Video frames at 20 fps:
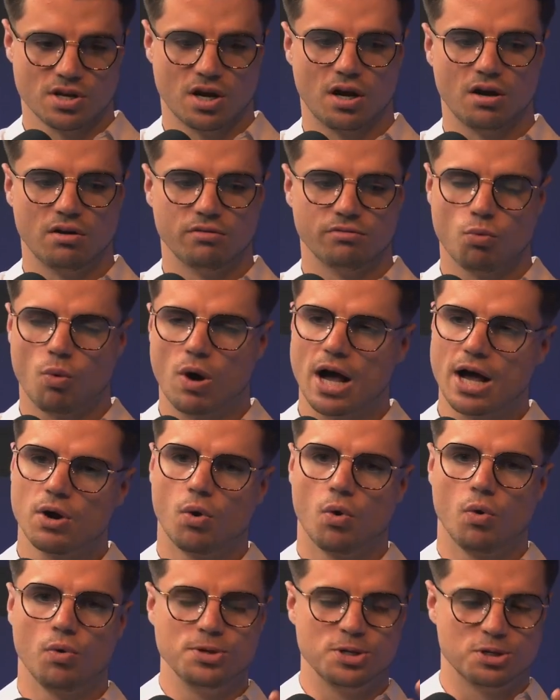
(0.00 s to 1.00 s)
of why
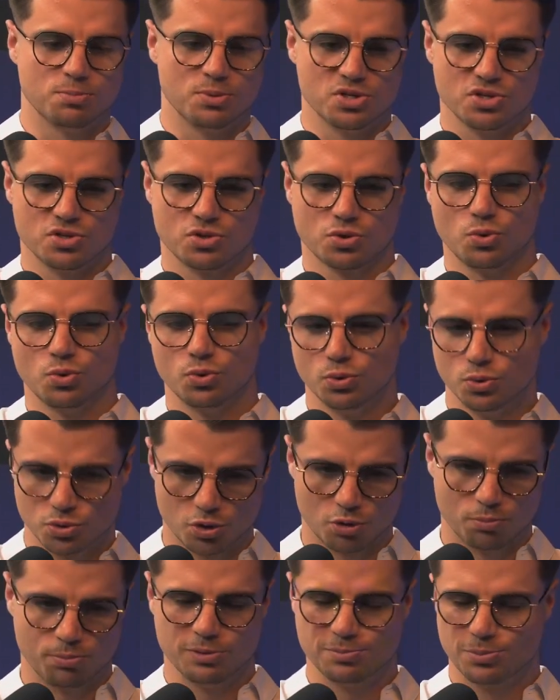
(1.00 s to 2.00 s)
all these business gurus
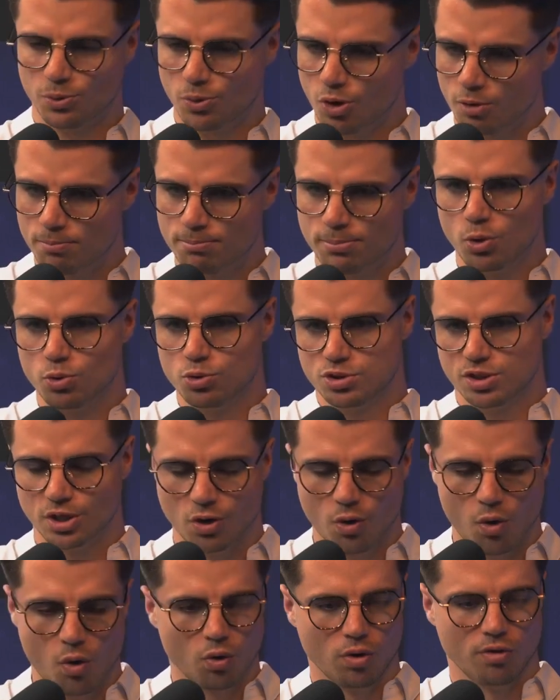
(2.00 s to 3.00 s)
or people are
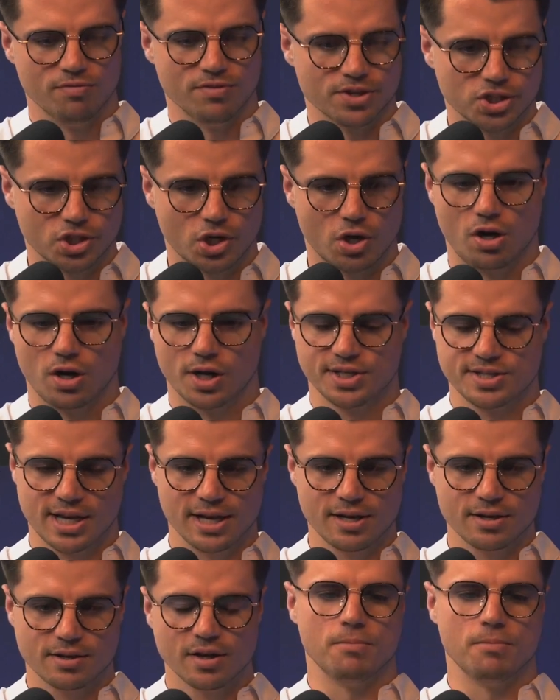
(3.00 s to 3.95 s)
posting all of this content,